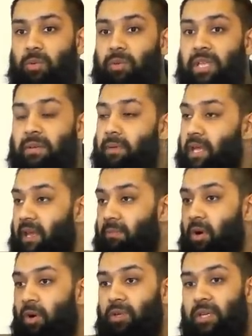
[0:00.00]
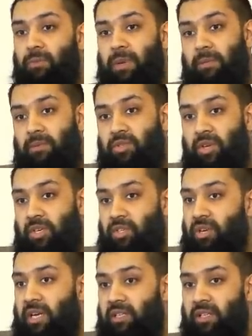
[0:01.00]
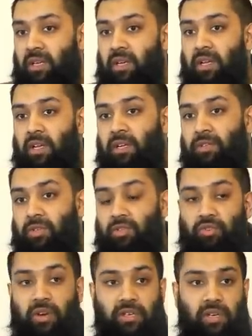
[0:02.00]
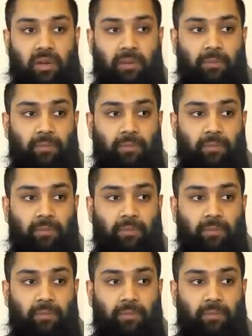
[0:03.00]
So when they became old, they'll be able to extract the the treasure.